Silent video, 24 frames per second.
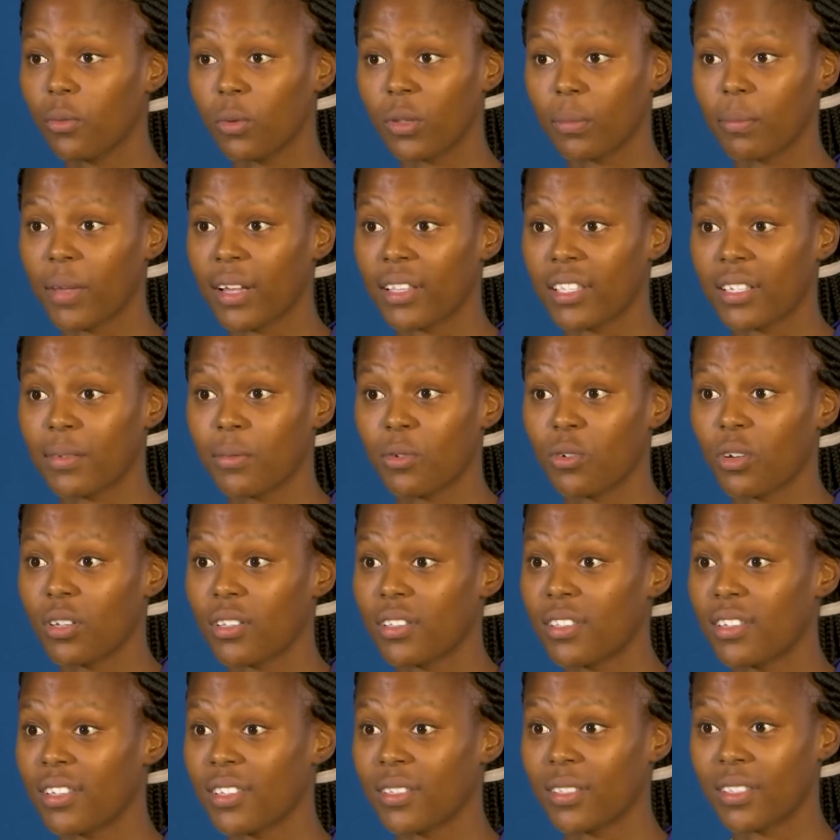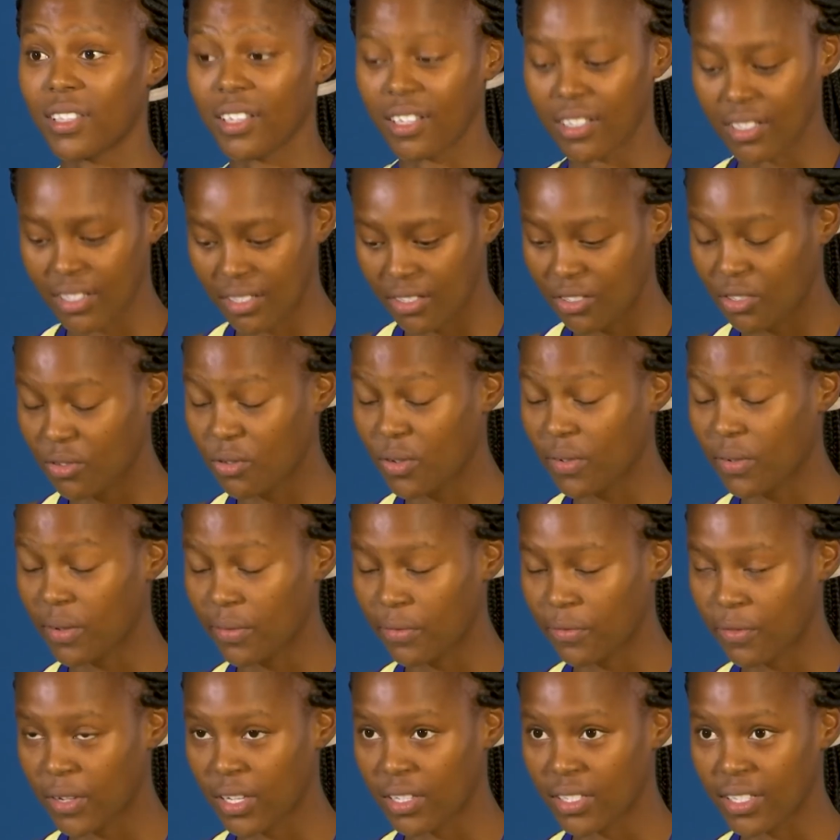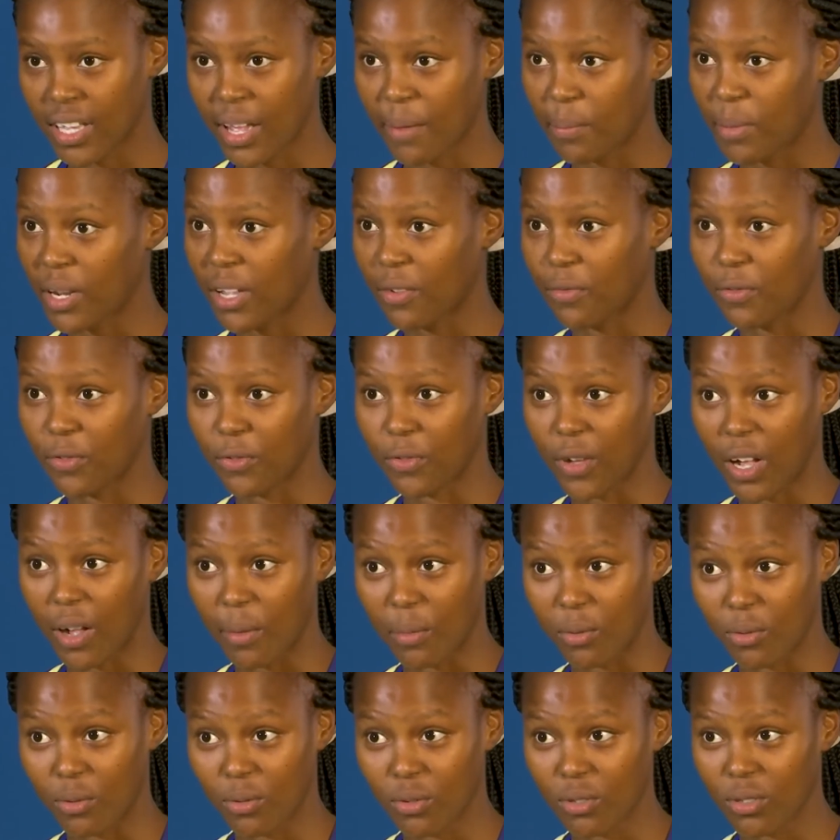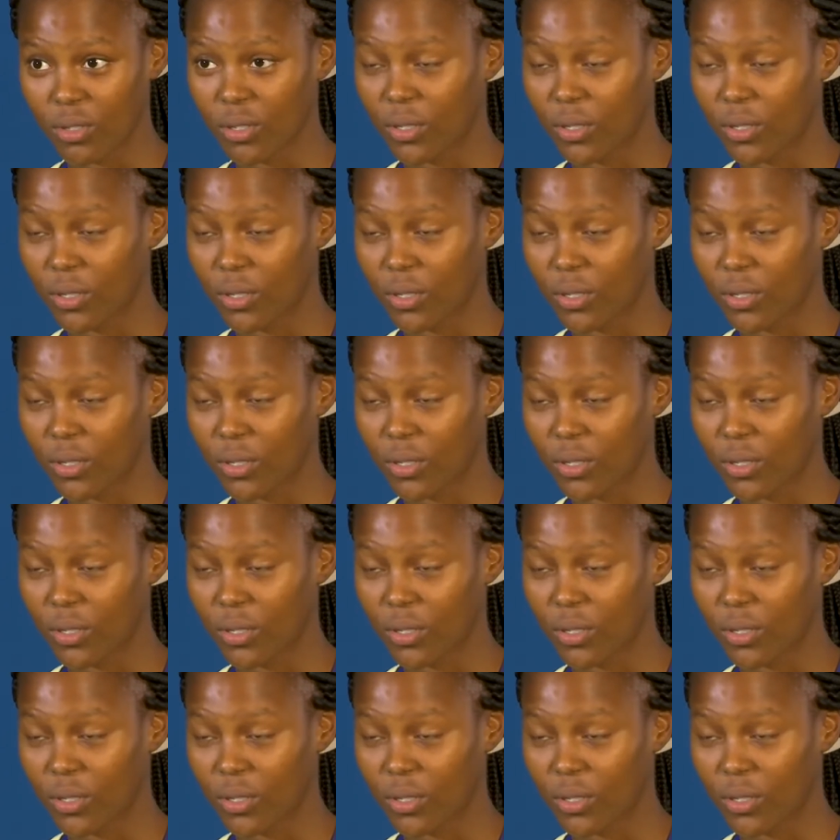with my team because this is the first time playing for Fireballs.